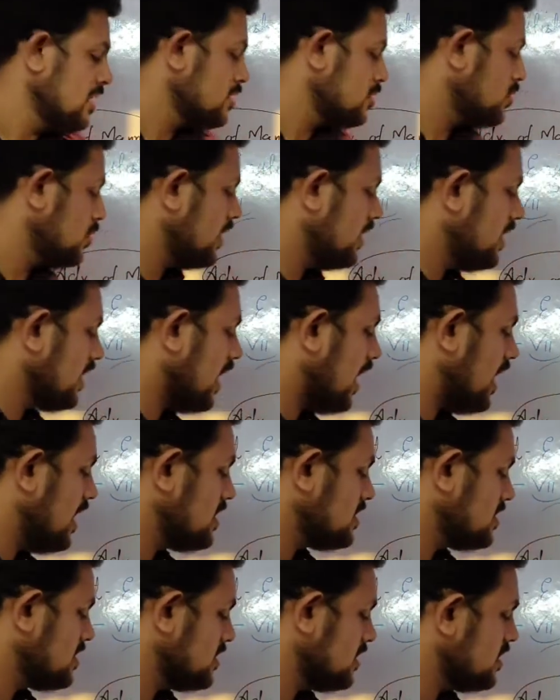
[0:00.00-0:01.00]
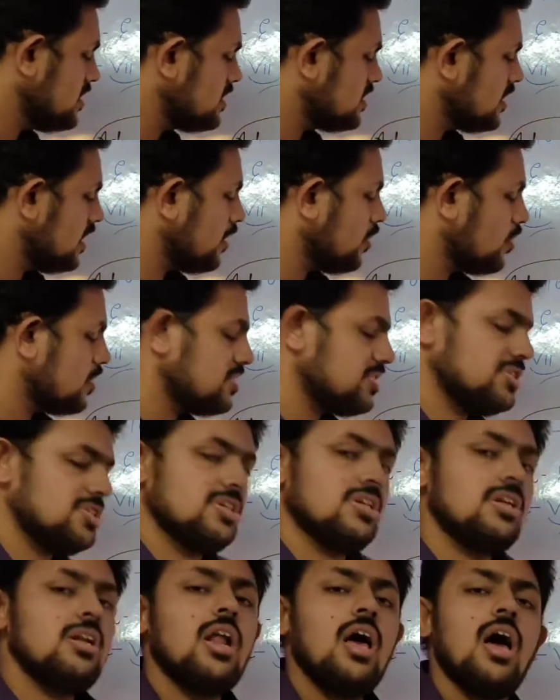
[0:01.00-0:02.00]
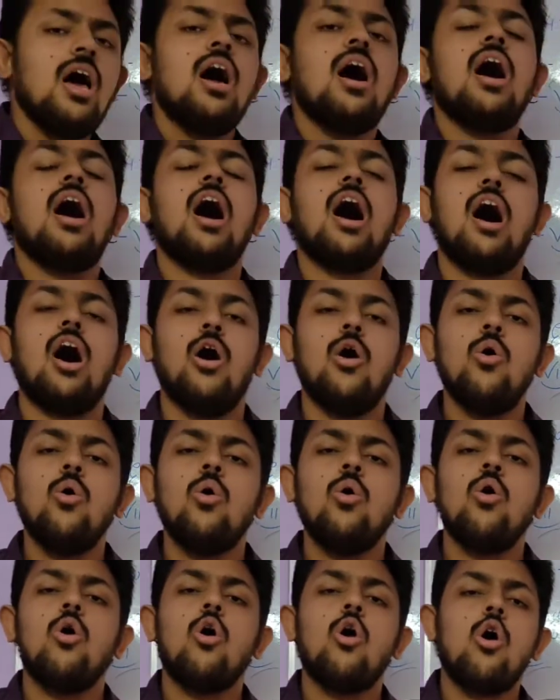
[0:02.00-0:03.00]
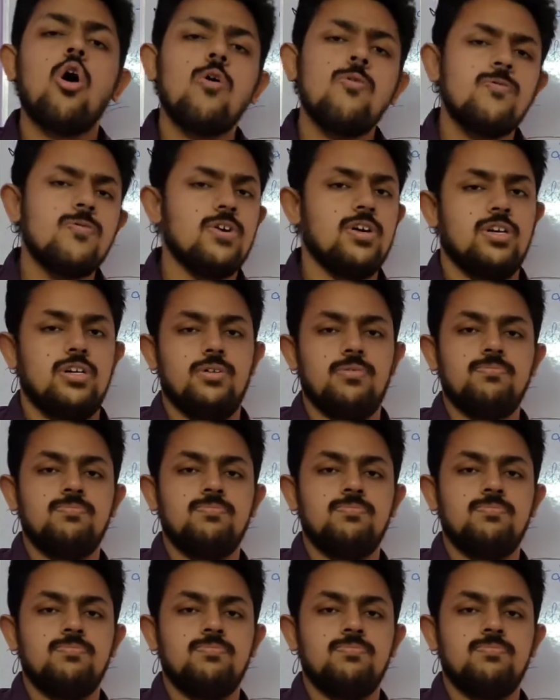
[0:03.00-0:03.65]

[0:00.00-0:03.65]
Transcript: So it answers the question how often.